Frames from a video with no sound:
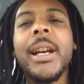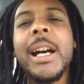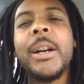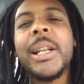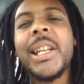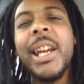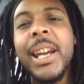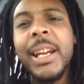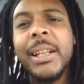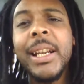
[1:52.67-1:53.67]
I heard a
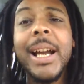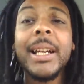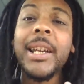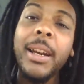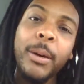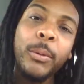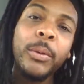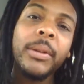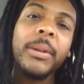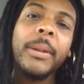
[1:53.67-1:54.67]
kid that got killed,
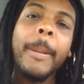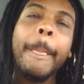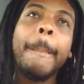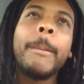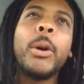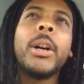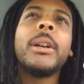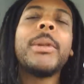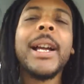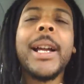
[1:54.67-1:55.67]

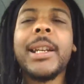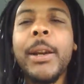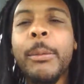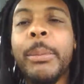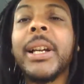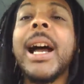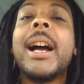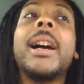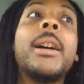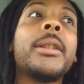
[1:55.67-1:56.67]
or not got killed, but
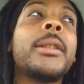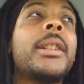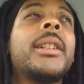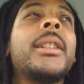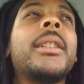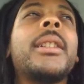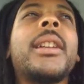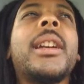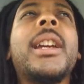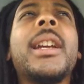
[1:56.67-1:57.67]
got hurt,
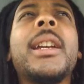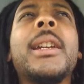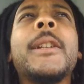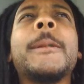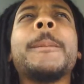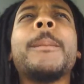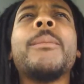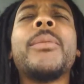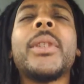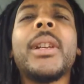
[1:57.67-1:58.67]
and
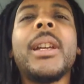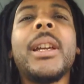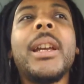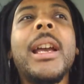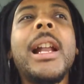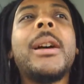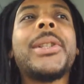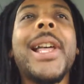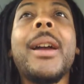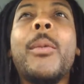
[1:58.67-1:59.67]
I
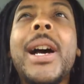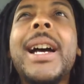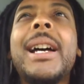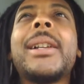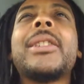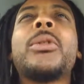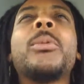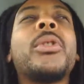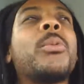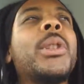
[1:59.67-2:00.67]
was like, wow, that
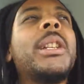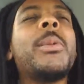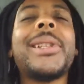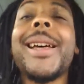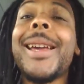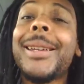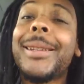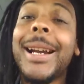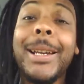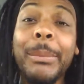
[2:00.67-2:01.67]
shit just really was like,
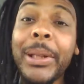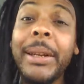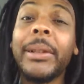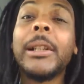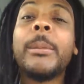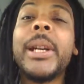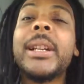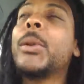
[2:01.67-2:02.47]
I couldn't believe it though, man.